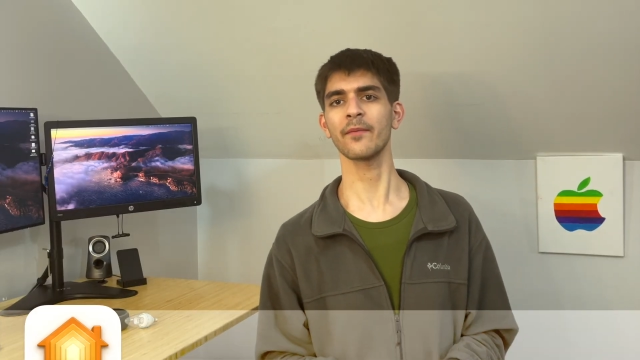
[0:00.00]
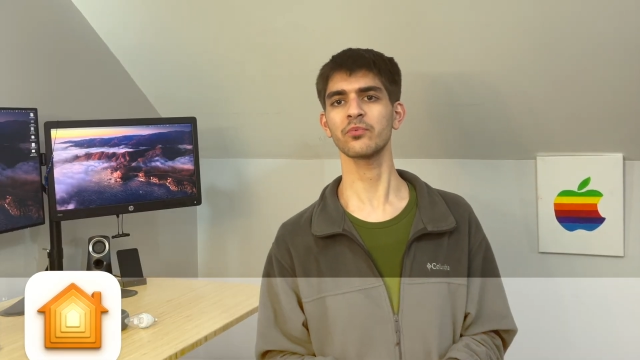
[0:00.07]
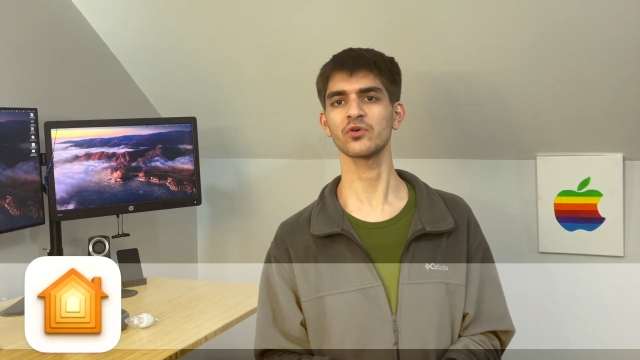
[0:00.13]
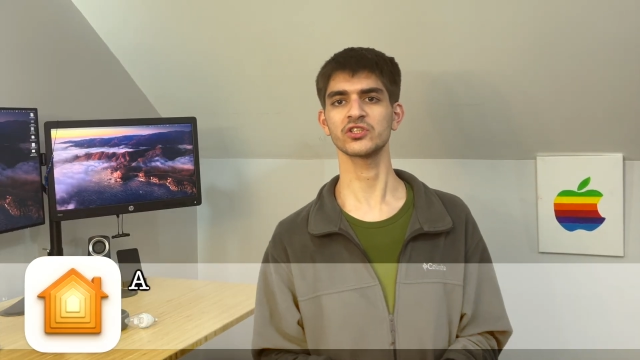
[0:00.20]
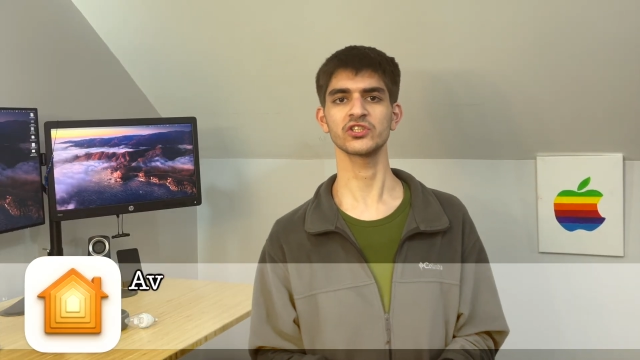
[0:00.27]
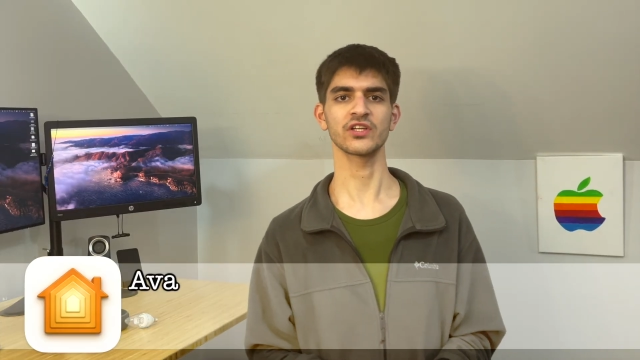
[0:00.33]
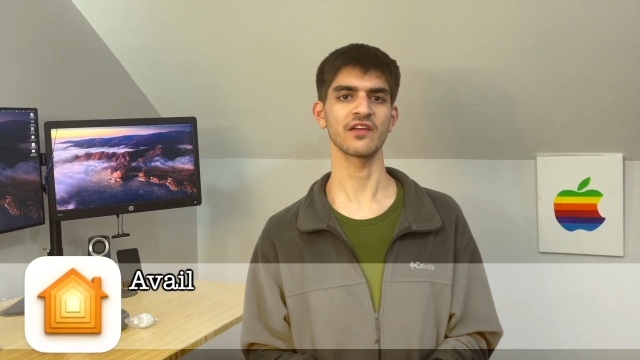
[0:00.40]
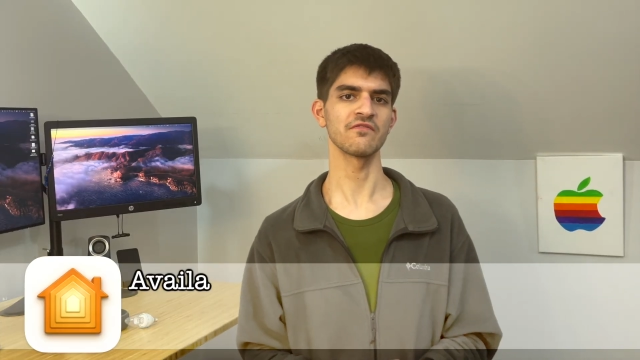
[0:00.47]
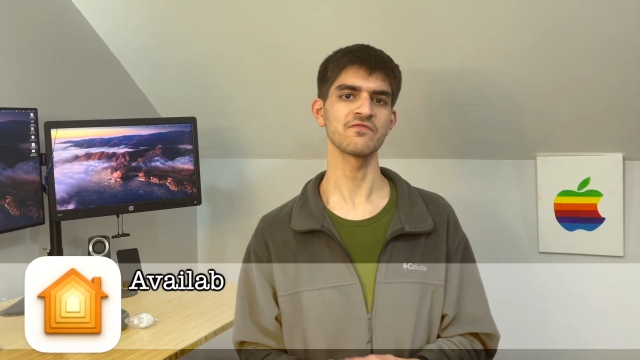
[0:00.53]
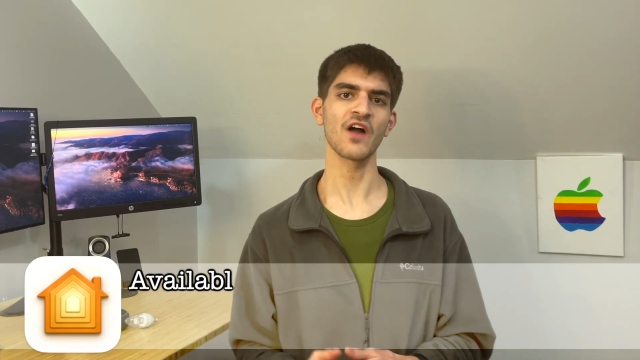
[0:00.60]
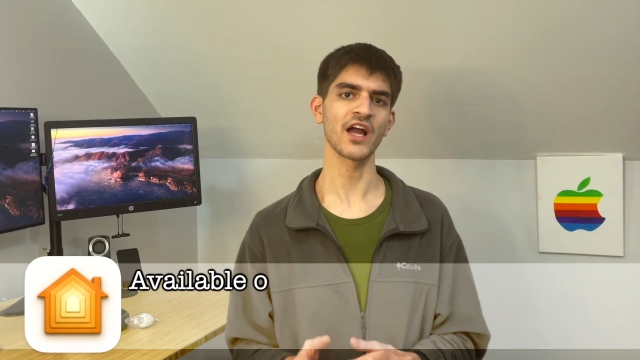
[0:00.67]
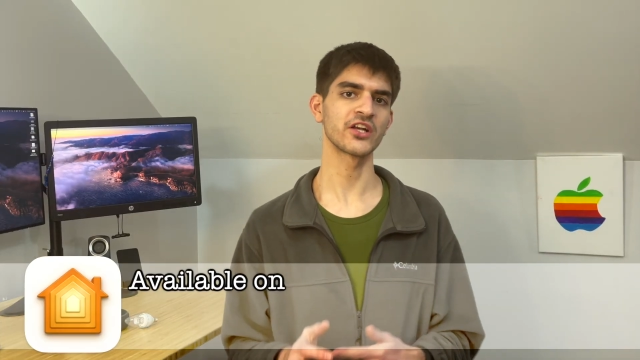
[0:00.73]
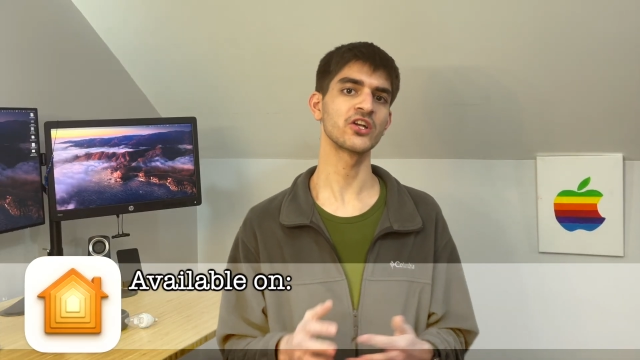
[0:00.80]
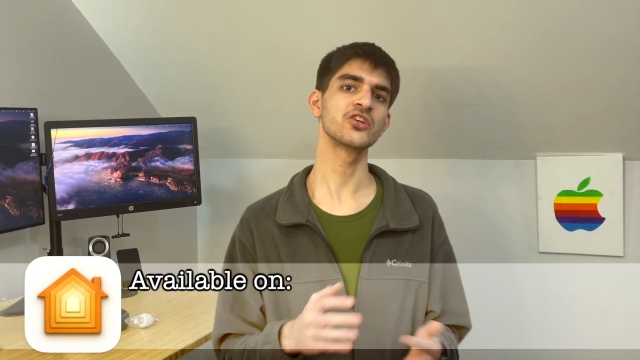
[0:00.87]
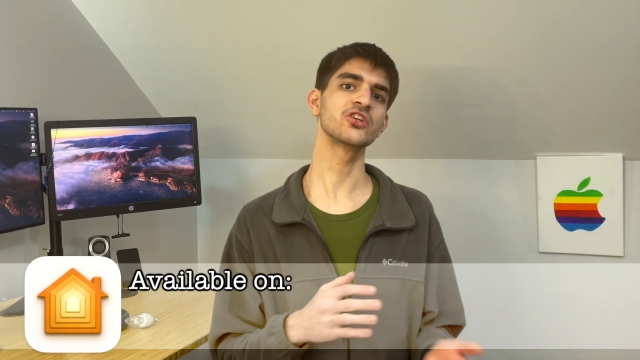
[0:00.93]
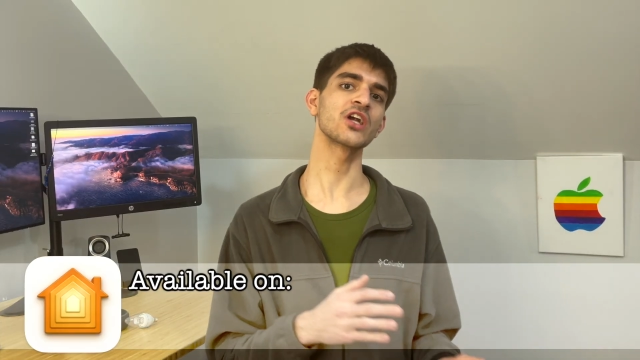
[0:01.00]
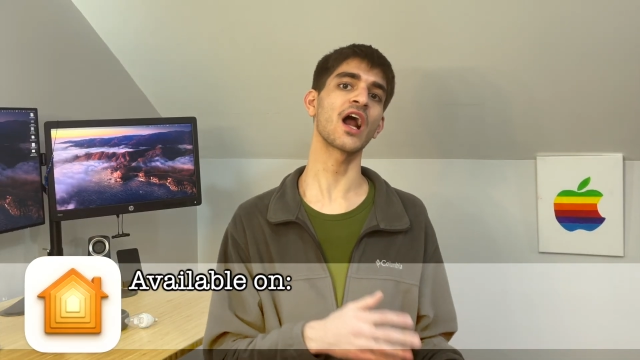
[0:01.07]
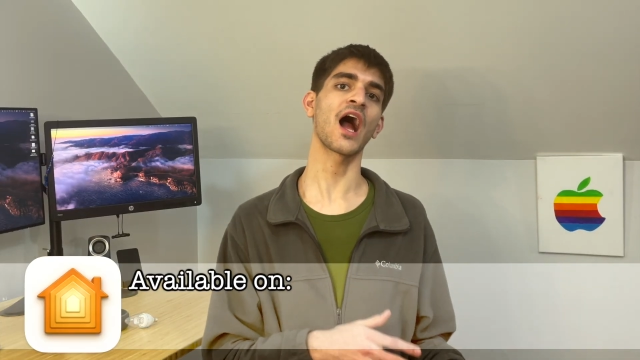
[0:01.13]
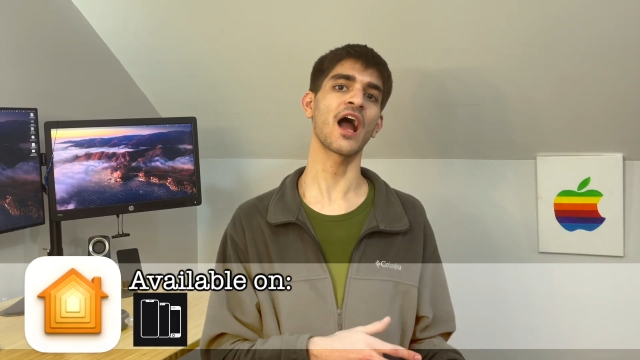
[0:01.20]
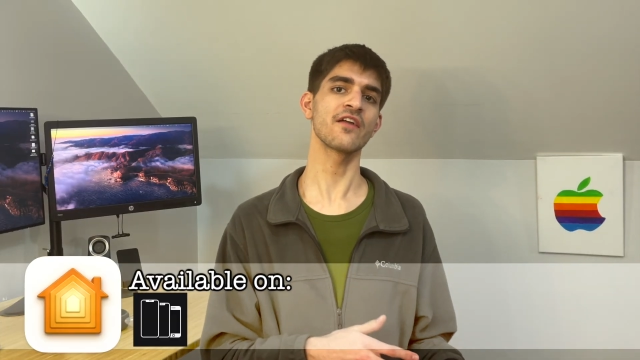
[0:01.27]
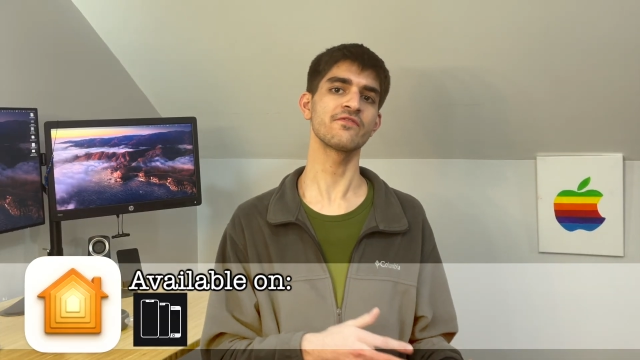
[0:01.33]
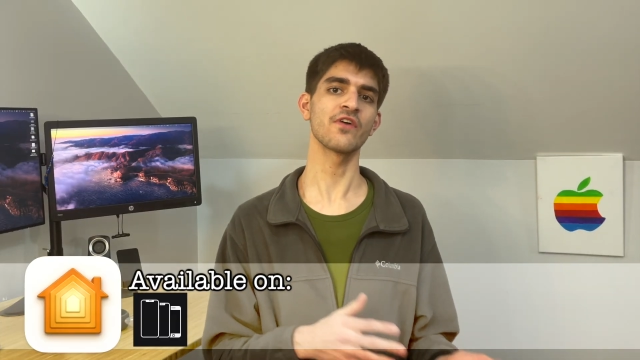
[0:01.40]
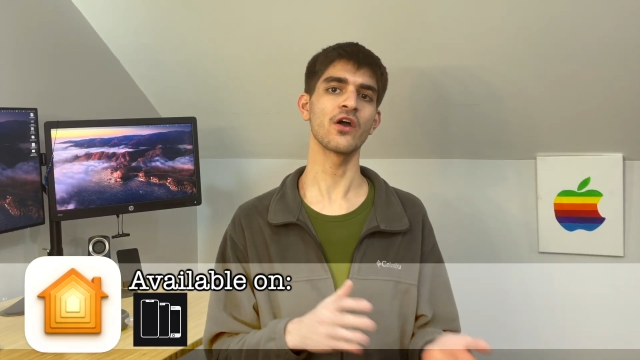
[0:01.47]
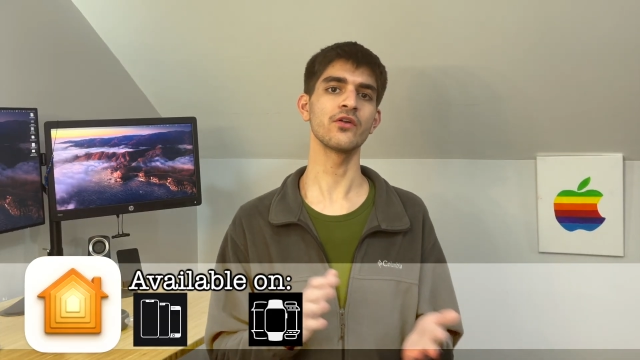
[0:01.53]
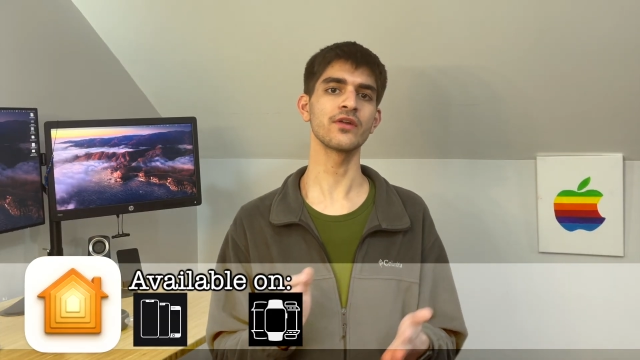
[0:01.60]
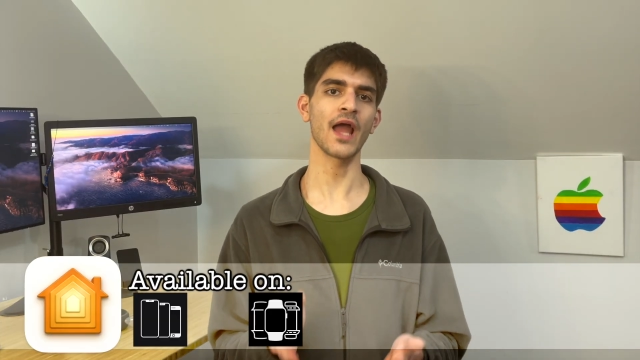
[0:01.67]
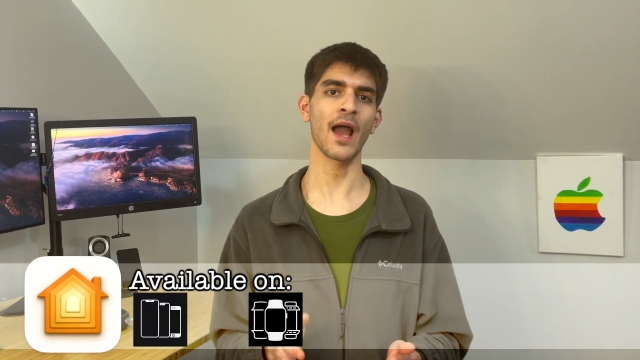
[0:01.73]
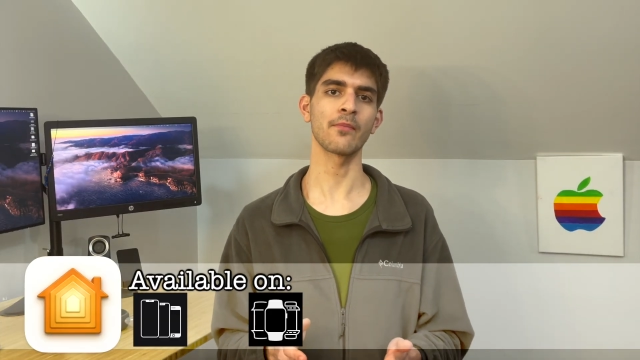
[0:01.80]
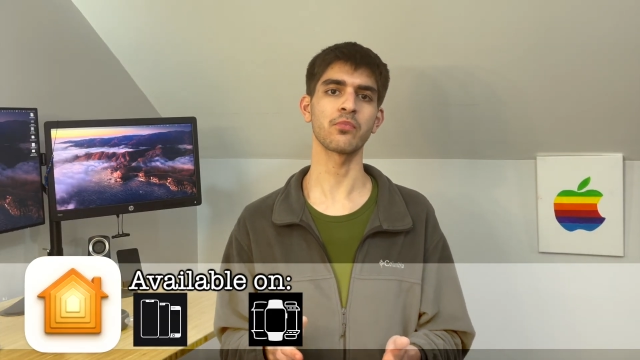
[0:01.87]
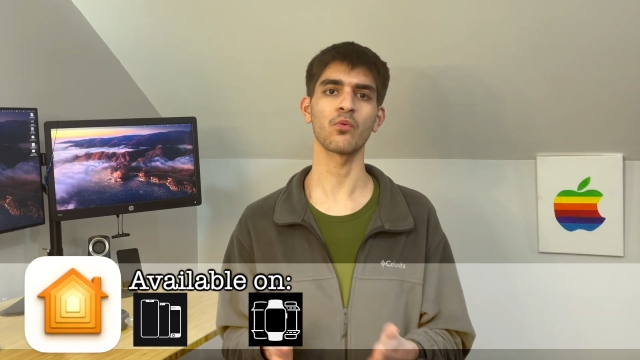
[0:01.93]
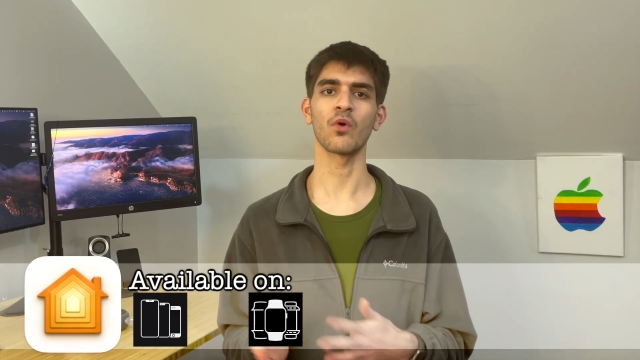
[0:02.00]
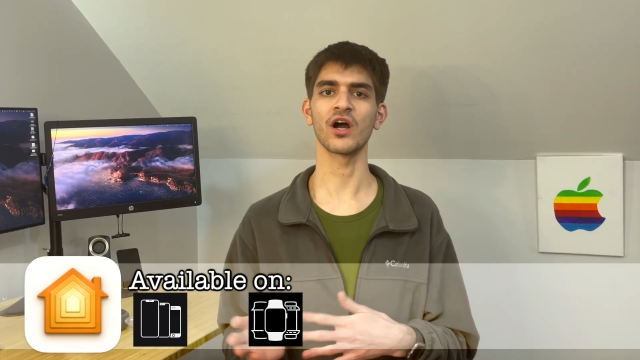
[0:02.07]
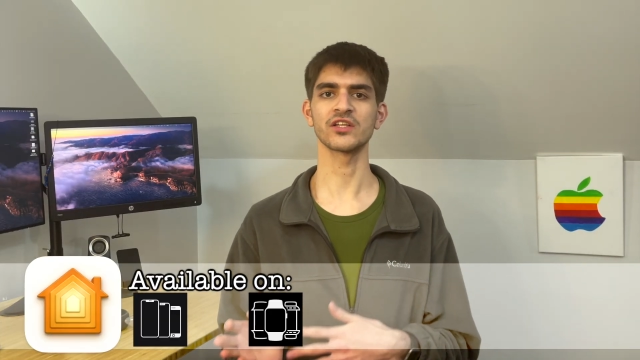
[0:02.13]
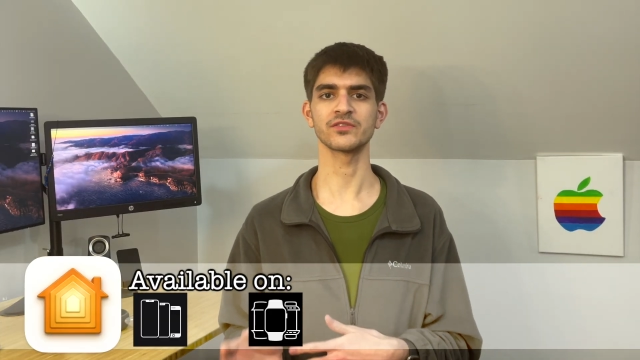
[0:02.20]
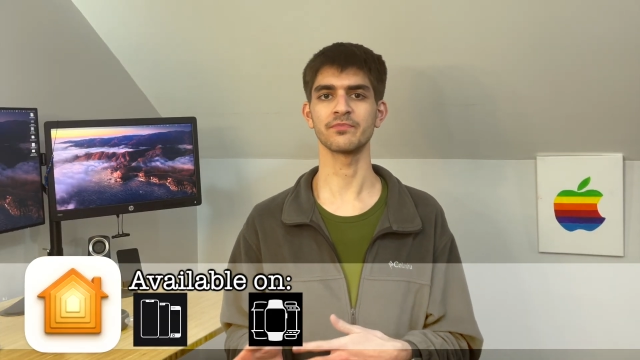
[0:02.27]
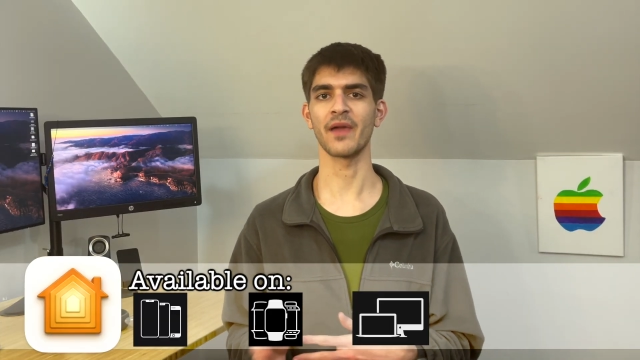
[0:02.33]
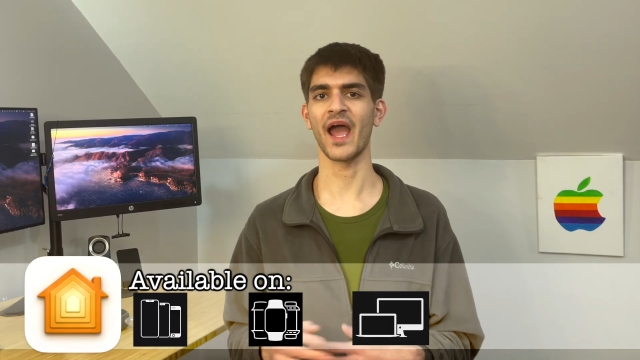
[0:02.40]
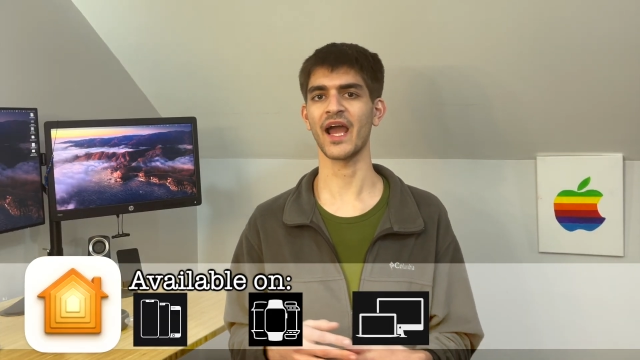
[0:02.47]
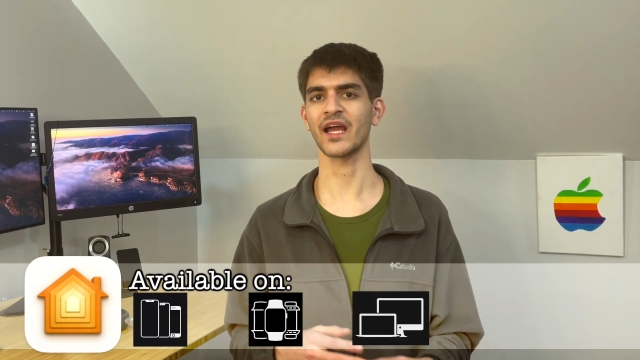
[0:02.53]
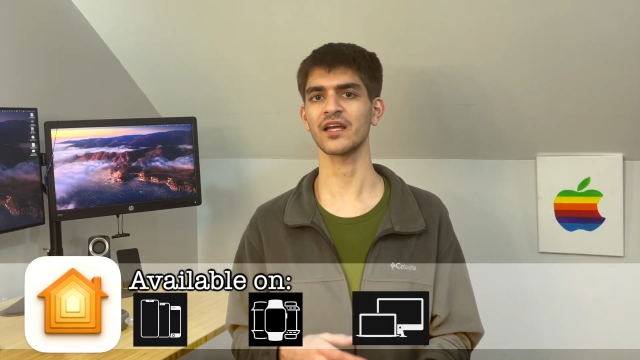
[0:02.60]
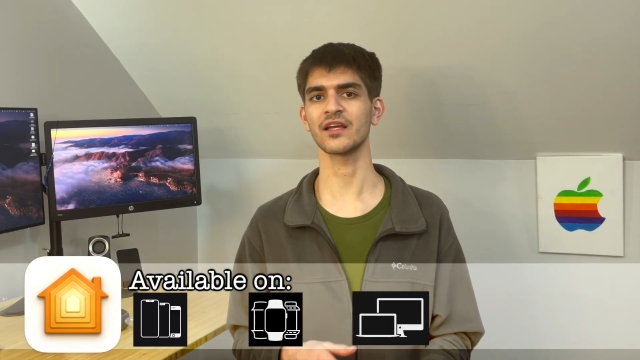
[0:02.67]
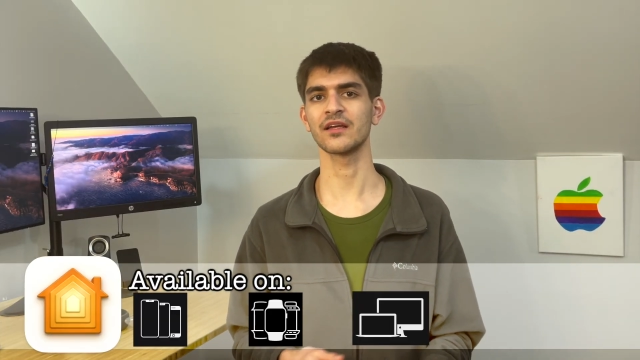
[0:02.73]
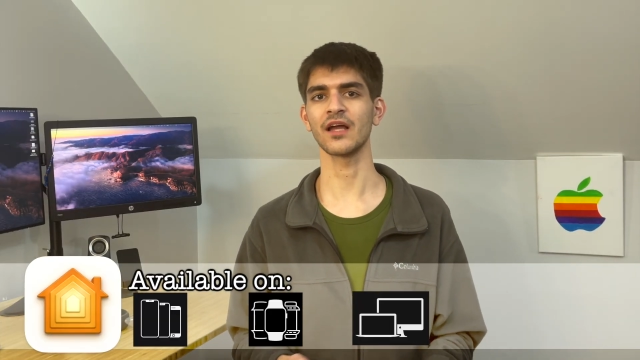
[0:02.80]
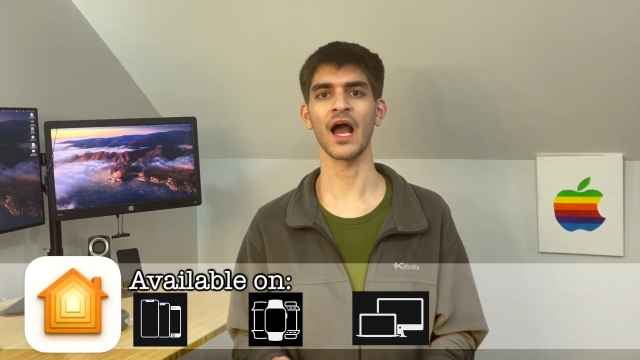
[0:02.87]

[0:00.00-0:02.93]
which you can find on your iPhone, Apple Watch, Mac,